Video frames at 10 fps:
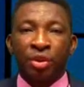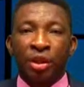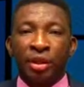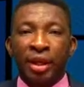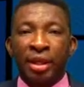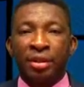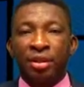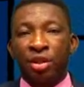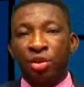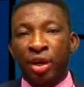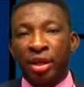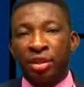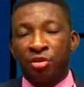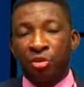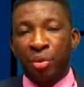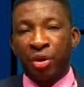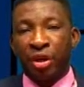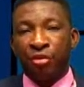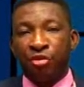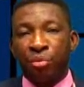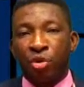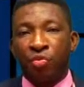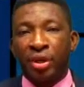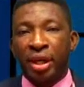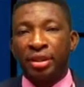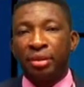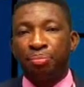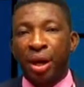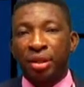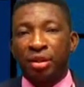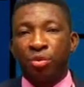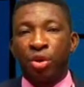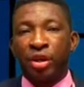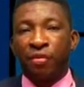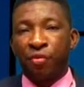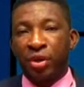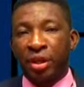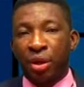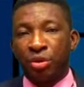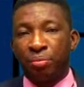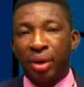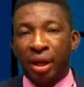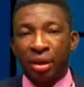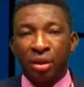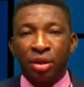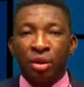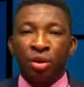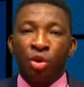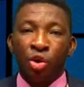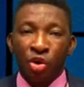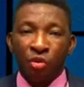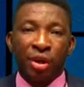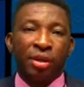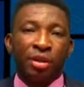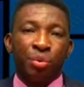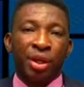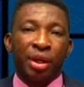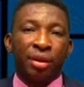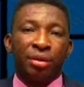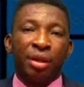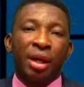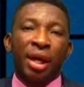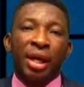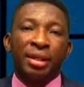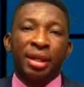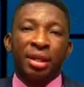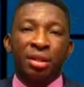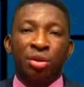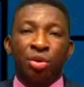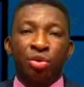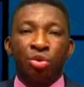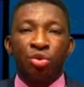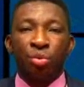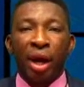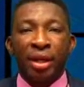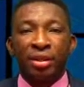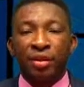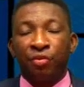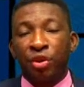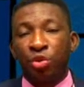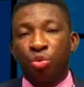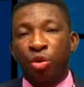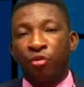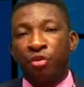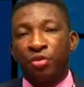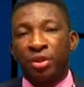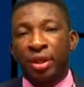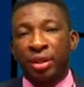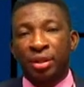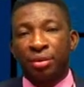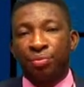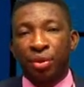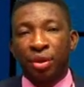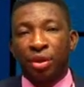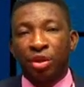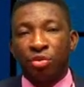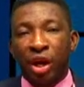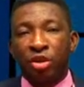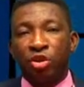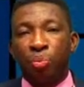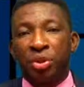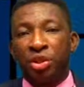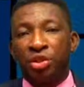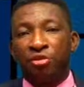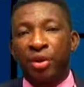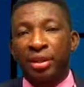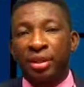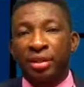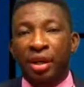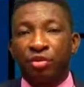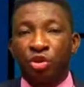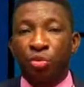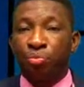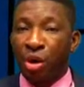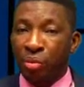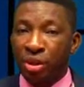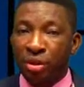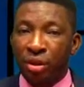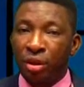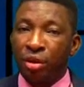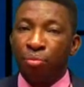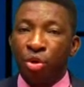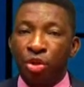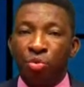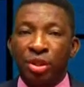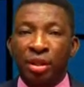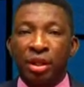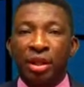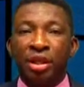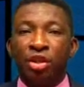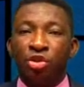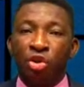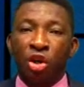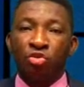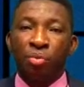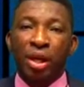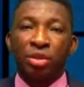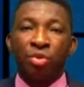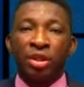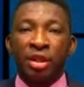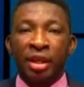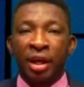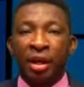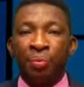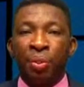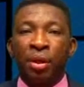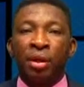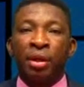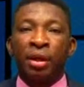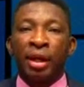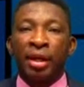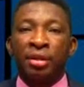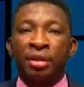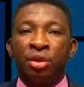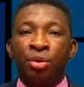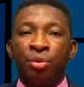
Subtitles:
Deaths in the United States of America from COVID-19 passed the 140,000 mark over the weekend as cases continue to rise in 42 of 50 states. Trials of potential vaccines have shown promise, most recently drugs from AstraZeneca, CanSino